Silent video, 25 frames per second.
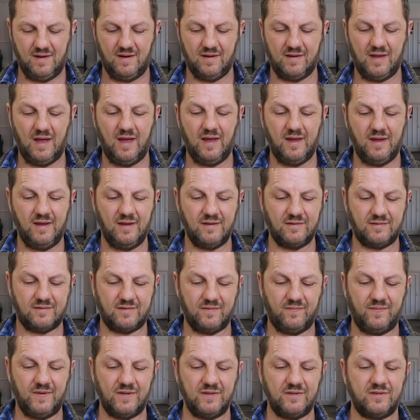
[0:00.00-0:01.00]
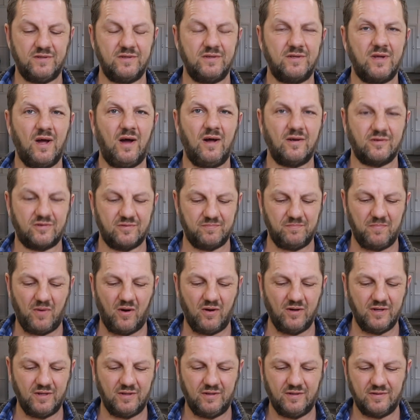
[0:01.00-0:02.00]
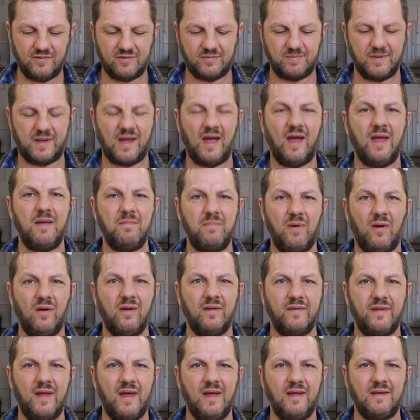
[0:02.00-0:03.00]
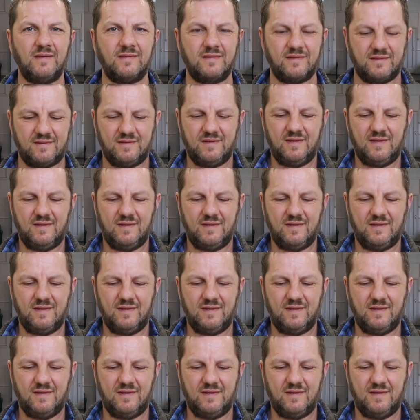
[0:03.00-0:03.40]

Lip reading: Okay, here's the finishing touch of my spaghetti bolognese.